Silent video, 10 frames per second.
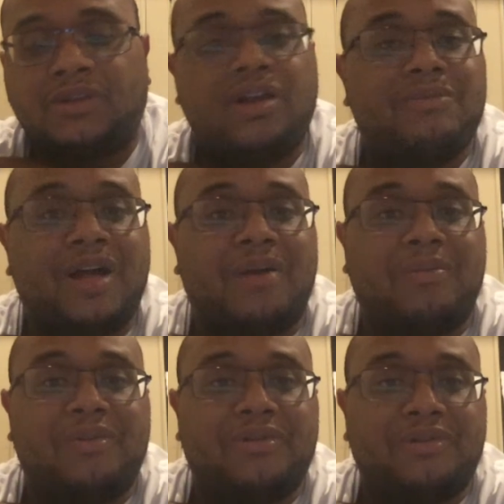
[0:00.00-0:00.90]
Look them
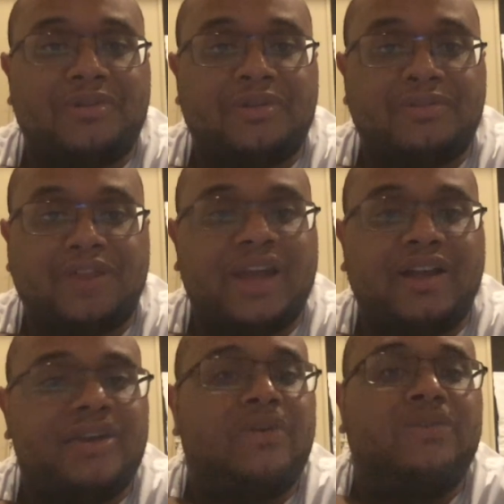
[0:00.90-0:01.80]
up.
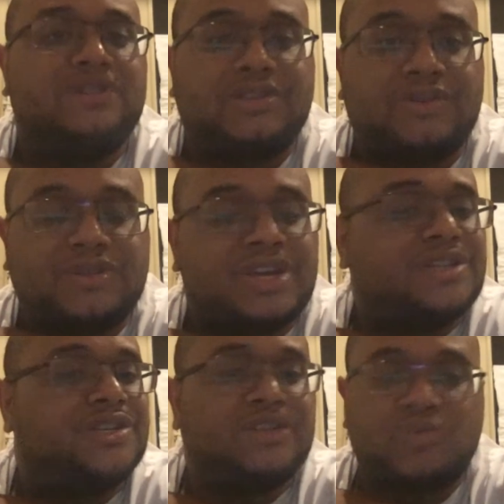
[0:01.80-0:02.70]
Black Gun Owners
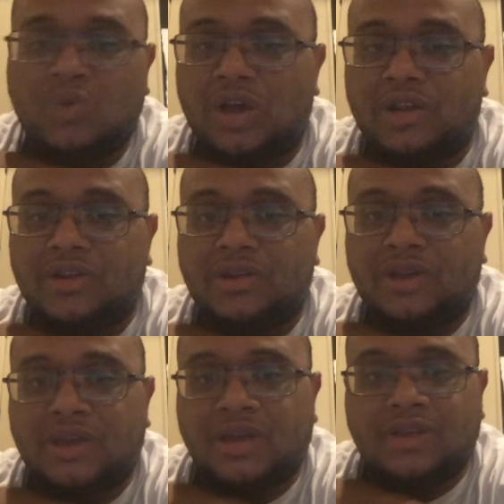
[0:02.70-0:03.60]
Association is one.
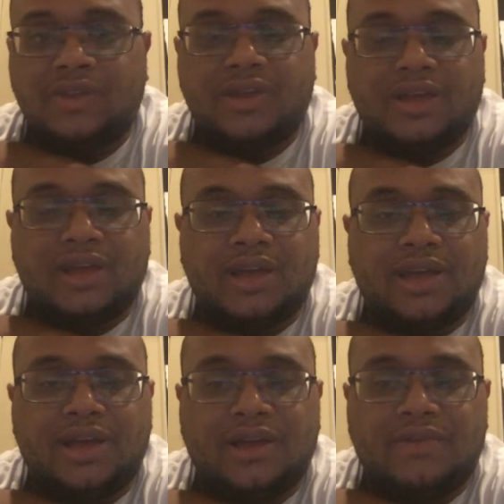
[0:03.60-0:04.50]

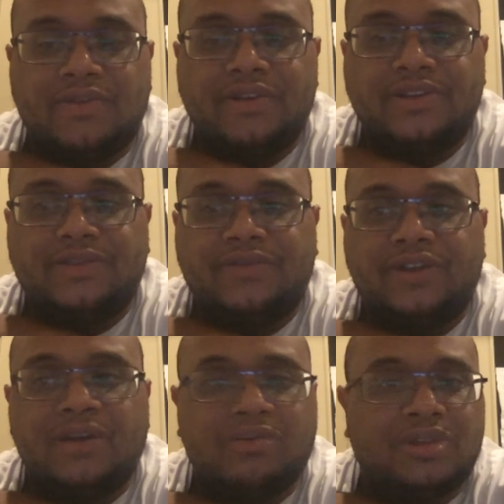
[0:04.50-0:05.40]
There's
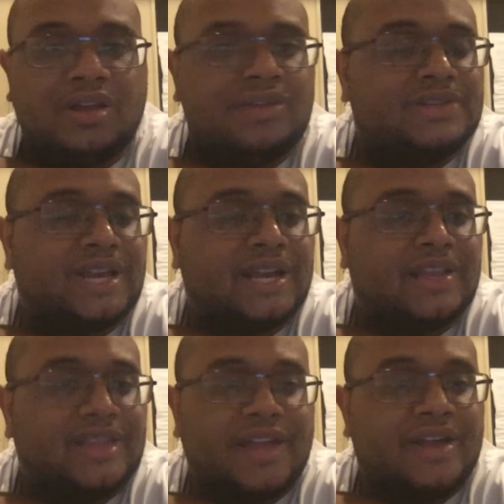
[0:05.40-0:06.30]
a couple others
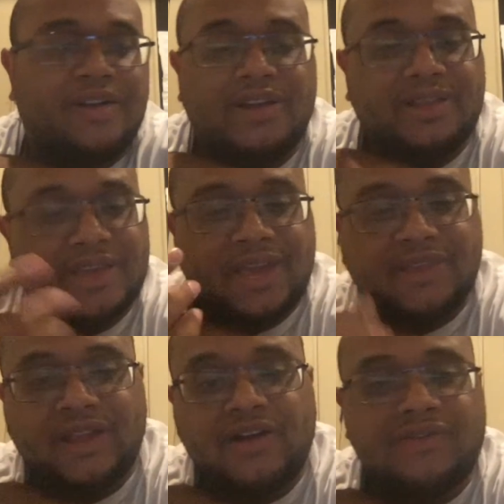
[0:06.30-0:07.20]
I can think of. I
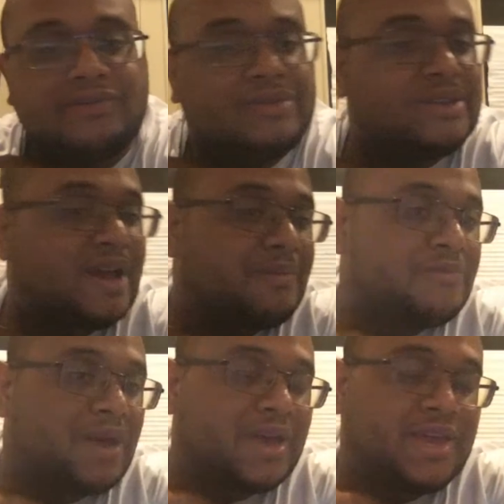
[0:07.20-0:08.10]
can't think off the
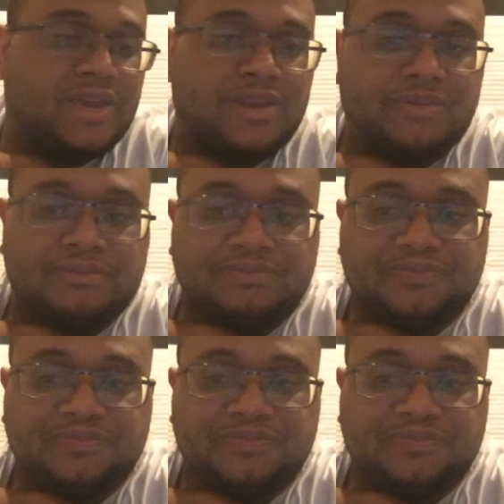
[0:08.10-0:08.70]
top of my head.